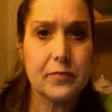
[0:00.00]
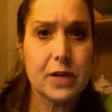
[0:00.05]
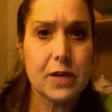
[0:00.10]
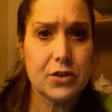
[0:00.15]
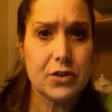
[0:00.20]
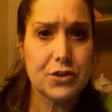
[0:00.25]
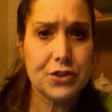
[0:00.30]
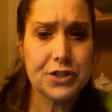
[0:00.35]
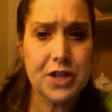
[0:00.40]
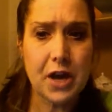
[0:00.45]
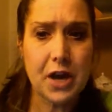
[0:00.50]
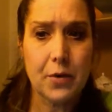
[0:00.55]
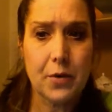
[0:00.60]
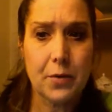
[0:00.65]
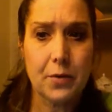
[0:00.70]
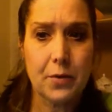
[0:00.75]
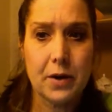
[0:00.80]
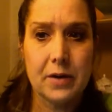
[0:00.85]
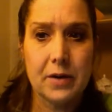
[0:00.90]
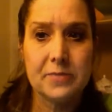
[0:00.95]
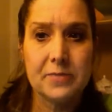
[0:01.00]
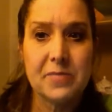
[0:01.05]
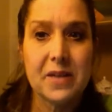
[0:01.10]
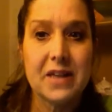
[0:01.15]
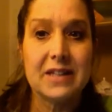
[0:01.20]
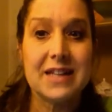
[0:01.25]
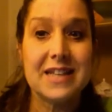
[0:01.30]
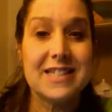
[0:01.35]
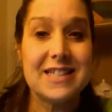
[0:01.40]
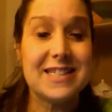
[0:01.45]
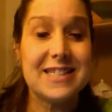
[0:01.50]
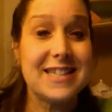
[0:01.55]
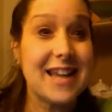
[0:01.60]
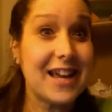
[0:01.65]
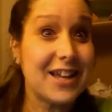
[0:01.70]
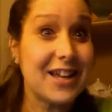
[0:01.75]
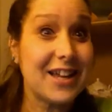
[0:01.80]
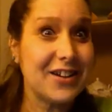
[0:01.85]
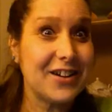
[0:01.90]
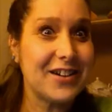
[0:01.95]
So, let's take a
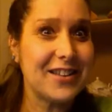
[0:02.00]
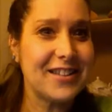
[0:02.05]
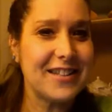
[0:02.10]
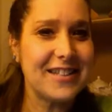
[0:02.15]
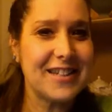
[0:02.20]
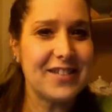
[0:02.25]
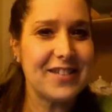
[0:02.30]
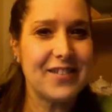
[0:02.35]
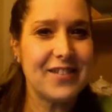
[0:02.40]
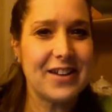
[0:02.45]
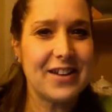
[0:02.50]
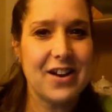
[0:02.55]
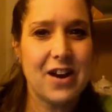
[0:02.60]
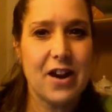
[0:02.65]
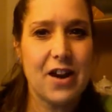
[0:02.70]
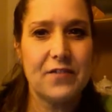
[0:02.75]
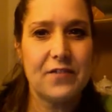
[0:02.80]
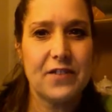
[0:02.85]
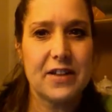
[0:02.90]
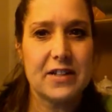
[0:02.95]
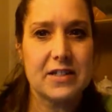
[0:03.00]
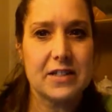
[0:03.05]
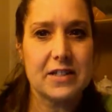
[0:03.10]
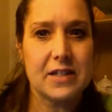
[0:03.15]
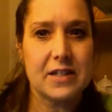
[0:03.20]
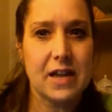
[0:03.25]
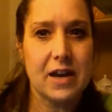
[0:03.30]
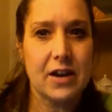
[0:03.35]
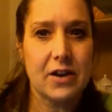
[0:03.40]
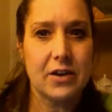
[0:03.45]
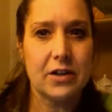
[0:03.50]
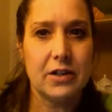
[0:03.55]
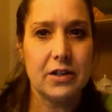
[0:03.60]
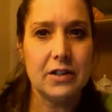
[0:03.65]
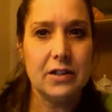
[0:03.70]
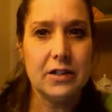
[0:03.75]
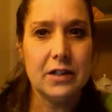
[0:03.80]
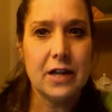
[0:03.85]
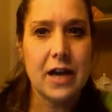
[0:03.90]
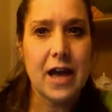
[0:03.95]
look at the deviant offense
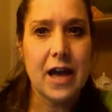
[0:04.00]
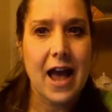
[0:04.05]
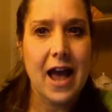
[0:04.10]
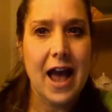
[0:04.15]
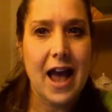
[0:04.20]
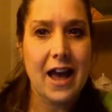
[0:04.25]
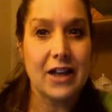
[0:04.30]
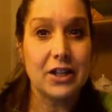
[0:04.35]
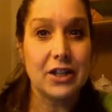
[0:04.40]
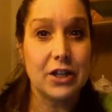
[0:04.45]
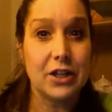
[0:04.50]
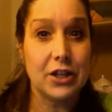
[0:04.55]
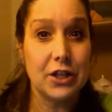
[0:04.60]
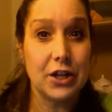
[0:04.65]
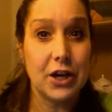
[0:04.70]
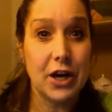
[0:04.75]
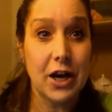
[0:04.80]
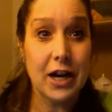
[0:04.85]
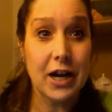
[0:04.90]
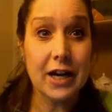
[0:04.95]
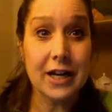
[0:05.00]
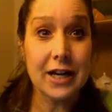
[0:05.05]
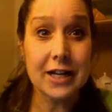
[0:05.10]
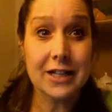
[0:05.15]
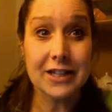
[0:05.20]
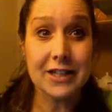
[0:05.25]
cycle. And look.